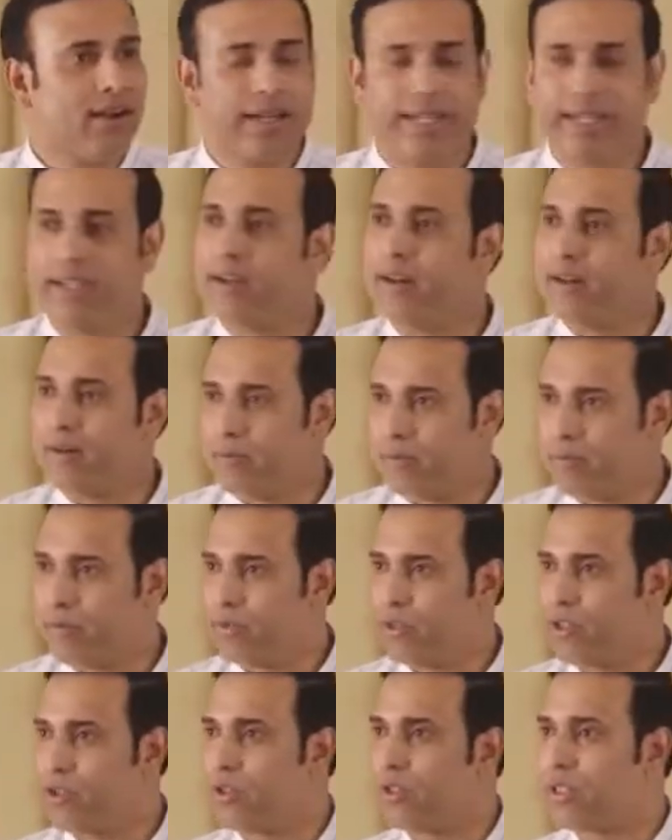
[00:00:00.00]
year,
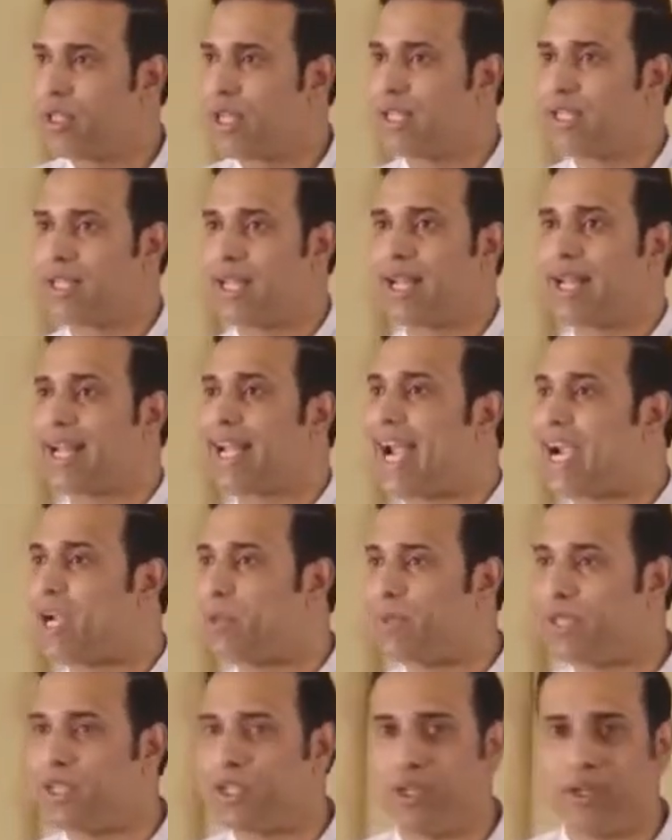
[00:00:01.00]
during the entire
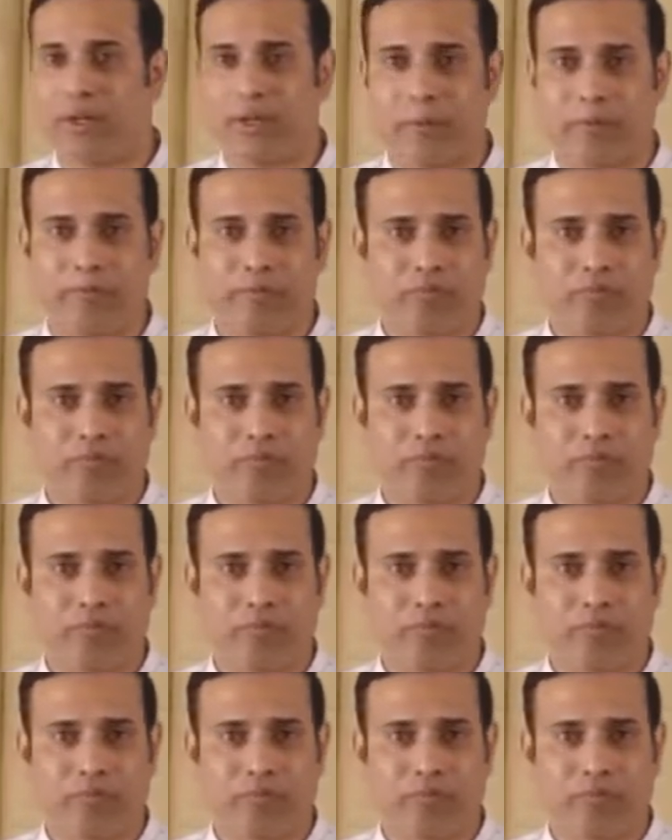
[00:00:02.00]
academic year.